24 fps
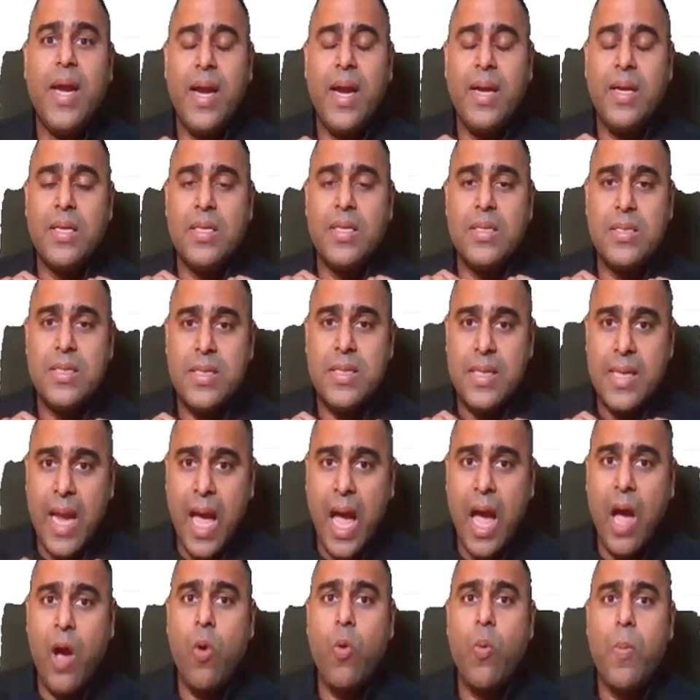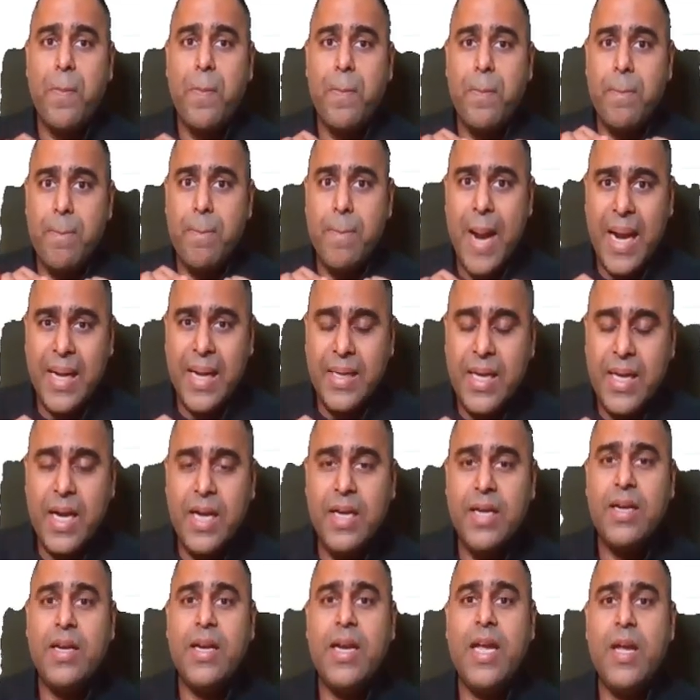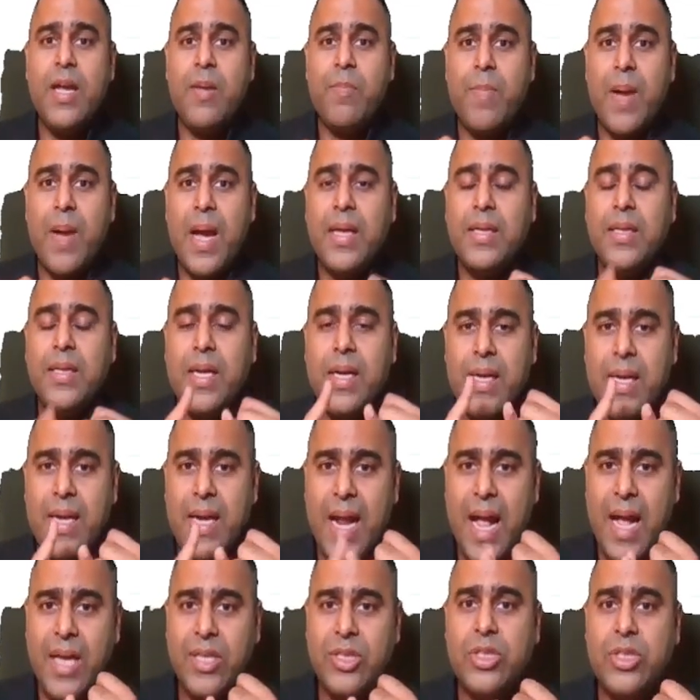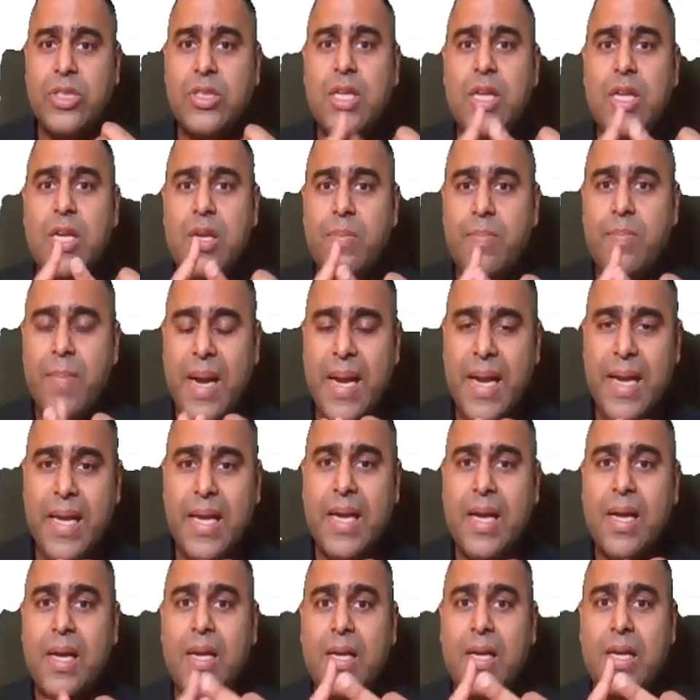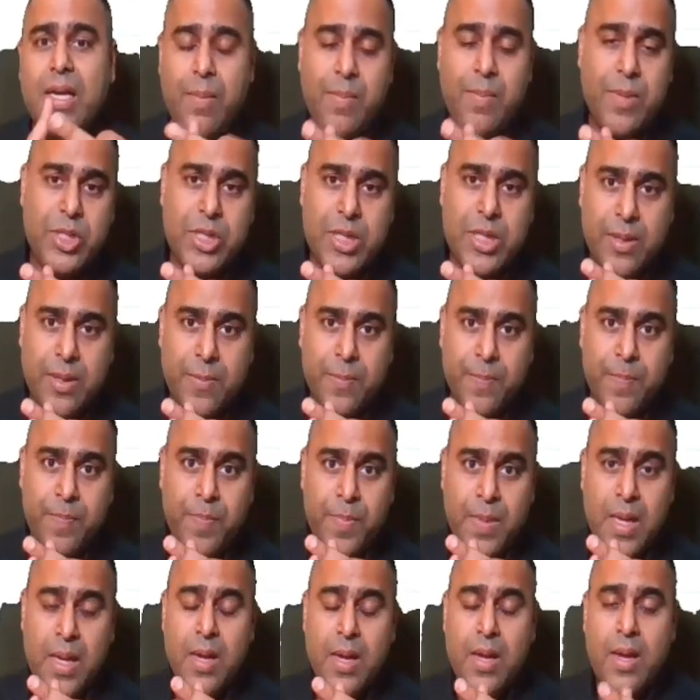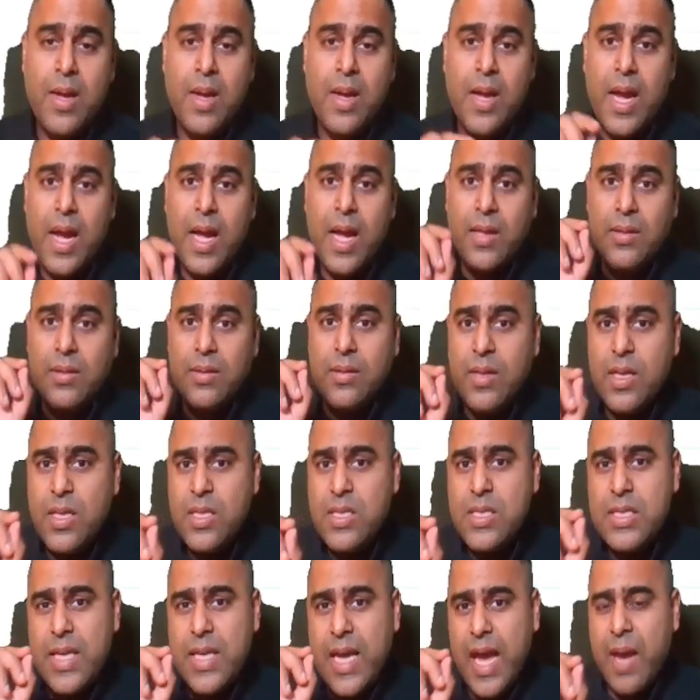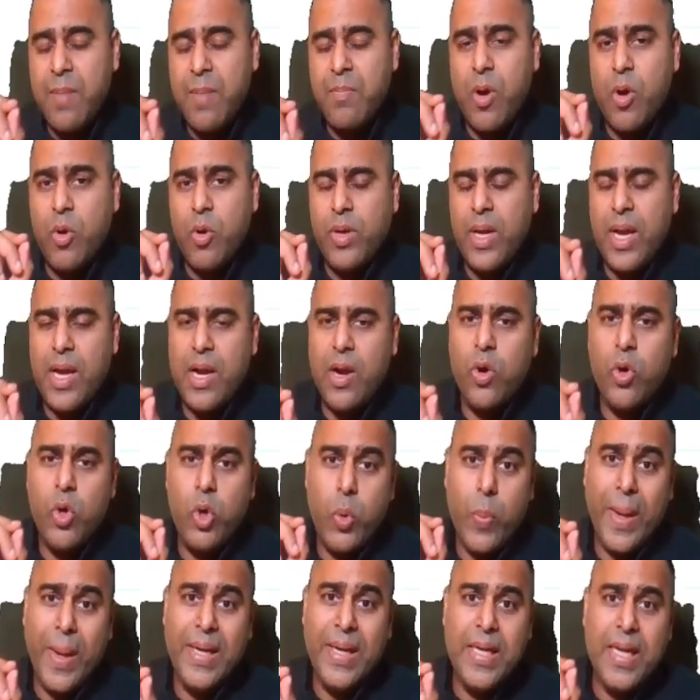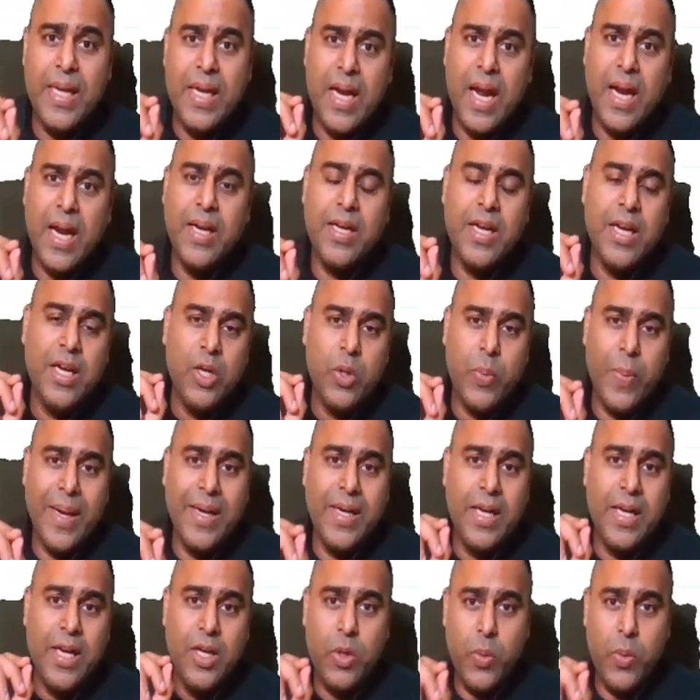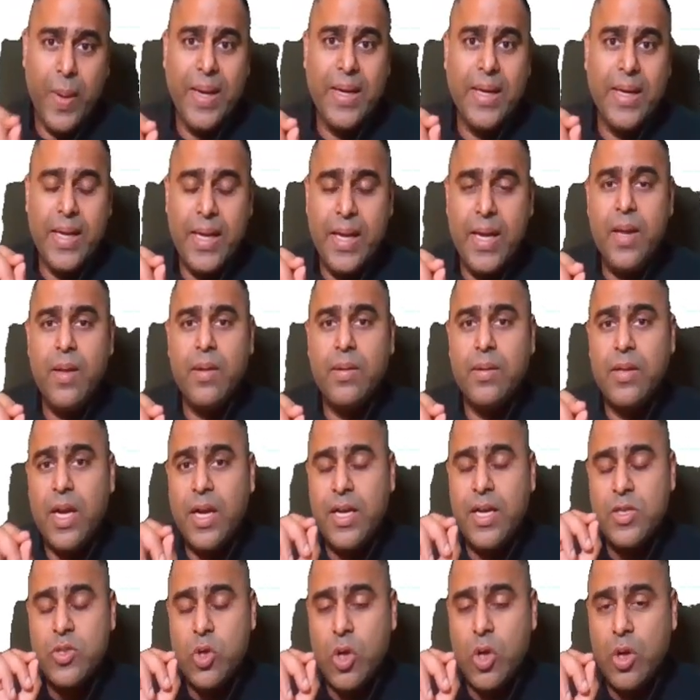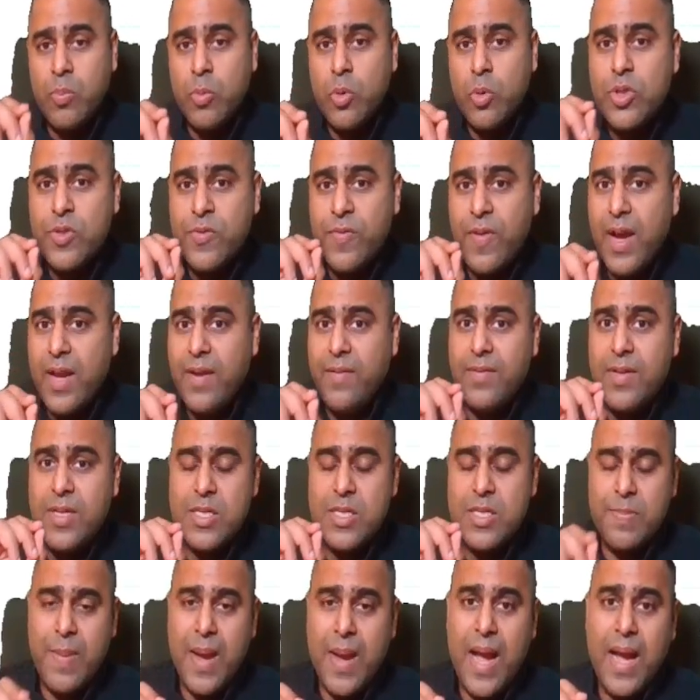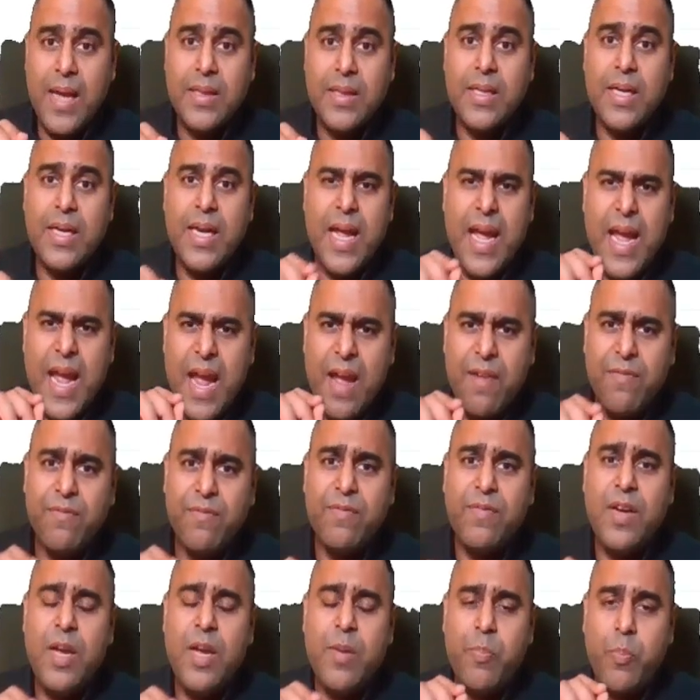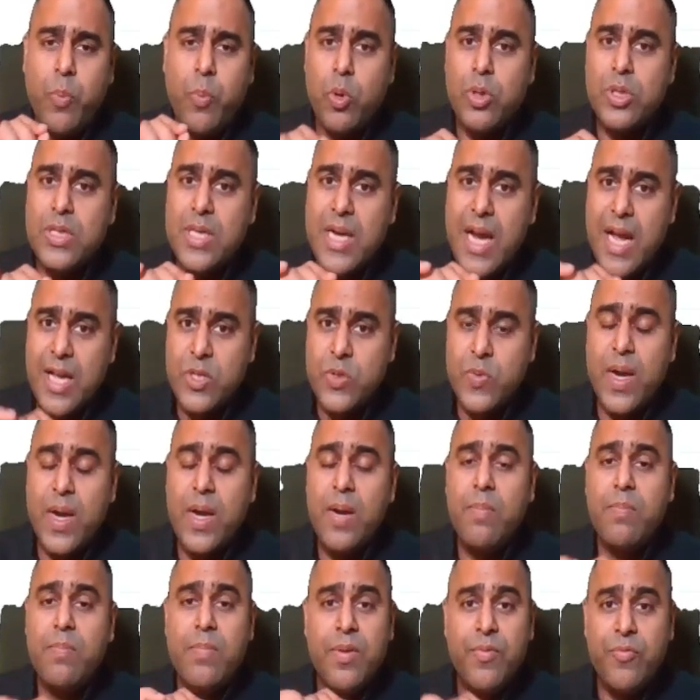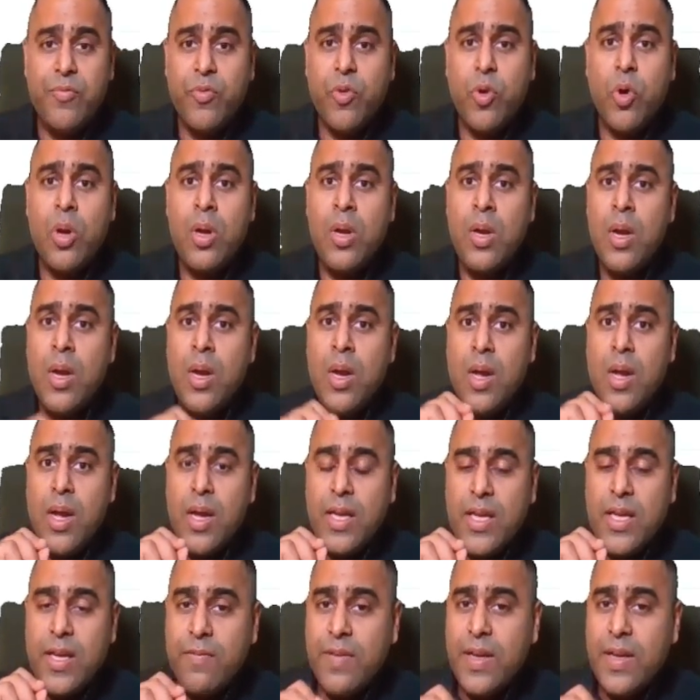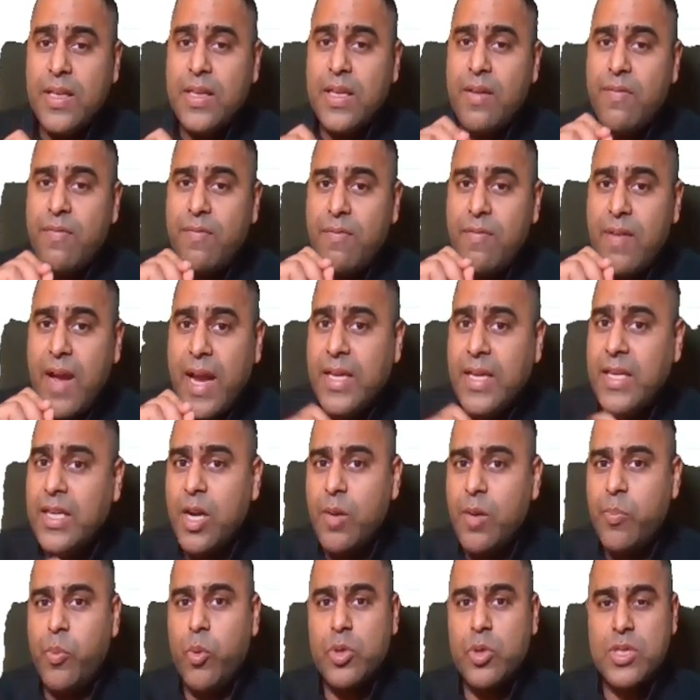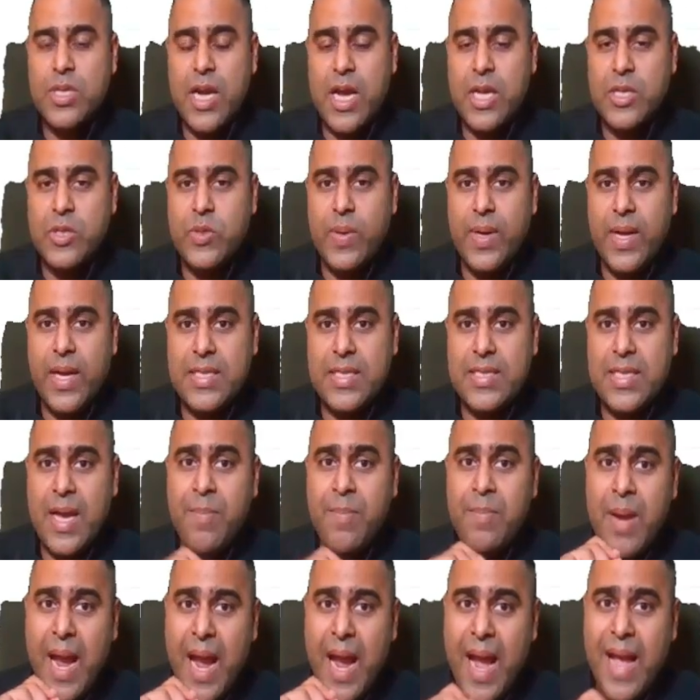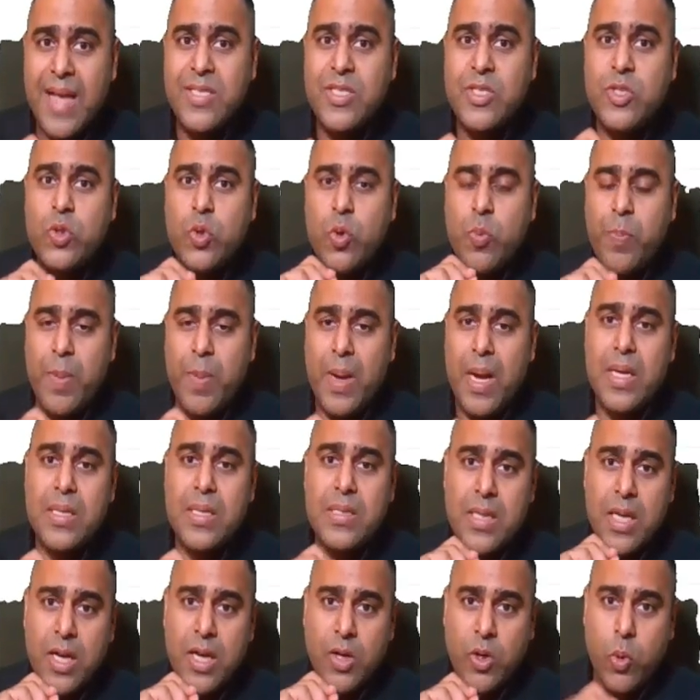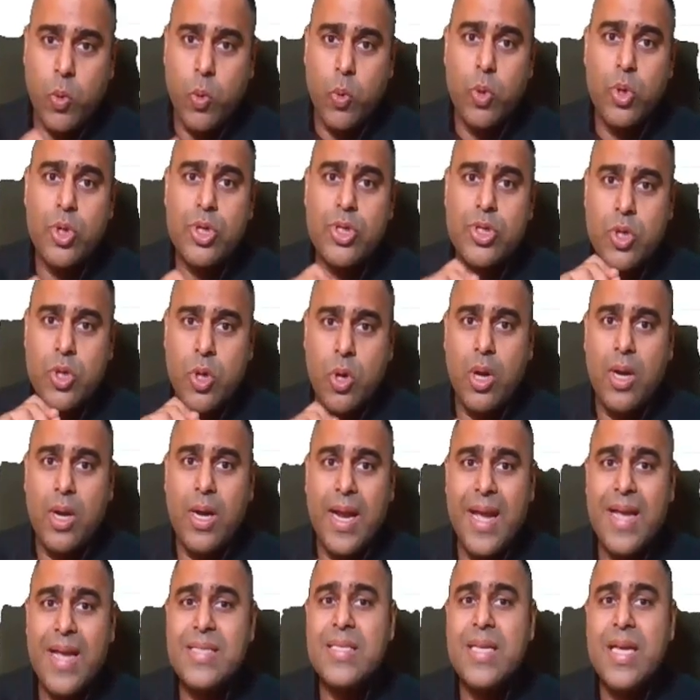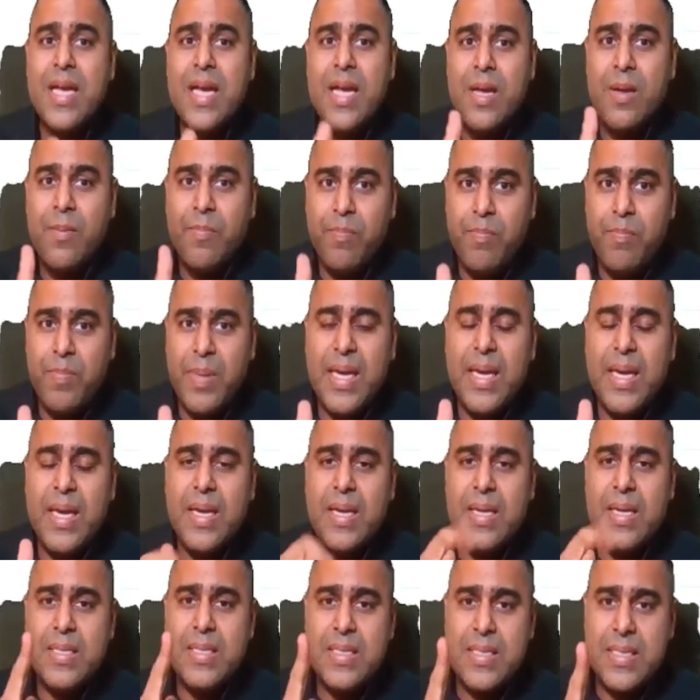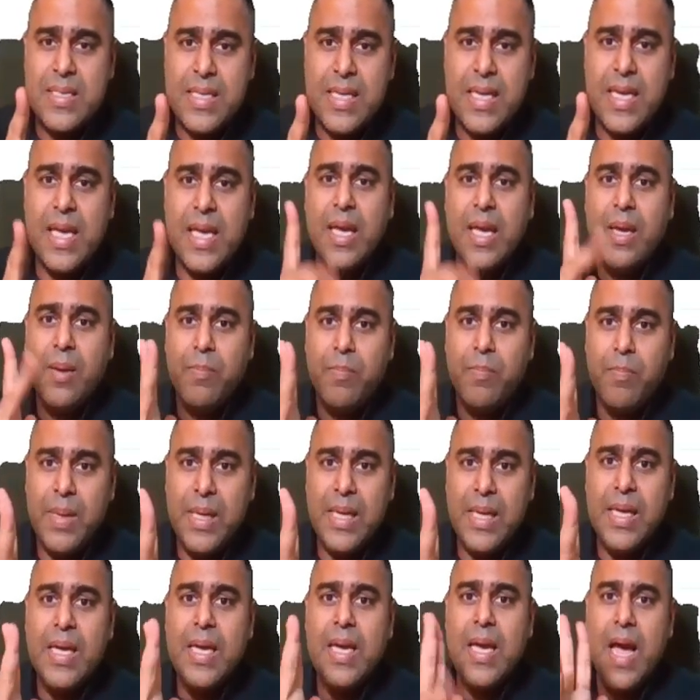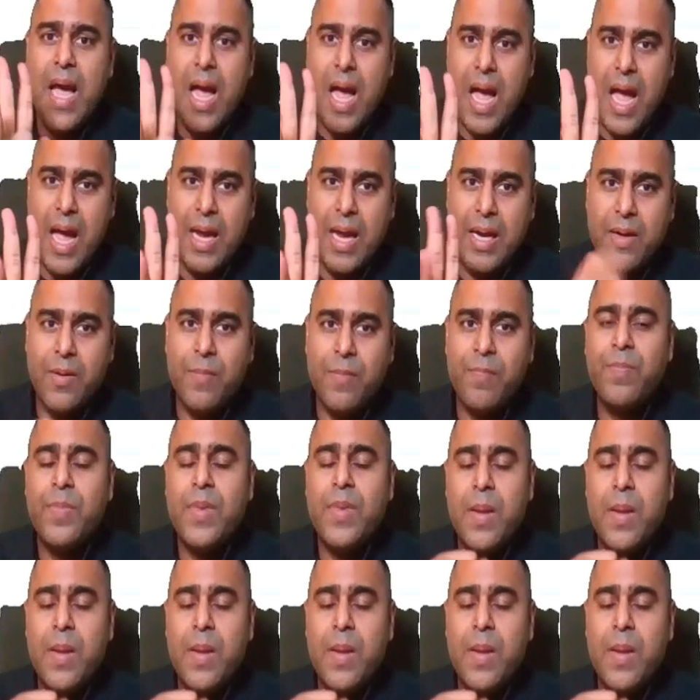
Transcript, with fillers: it is now mandatory by the National Medical Commission and this came out around 2019-2020, that is almost five years back, that every postgraduate before giving the final postgraduate exam has to pass a course called as BCBR,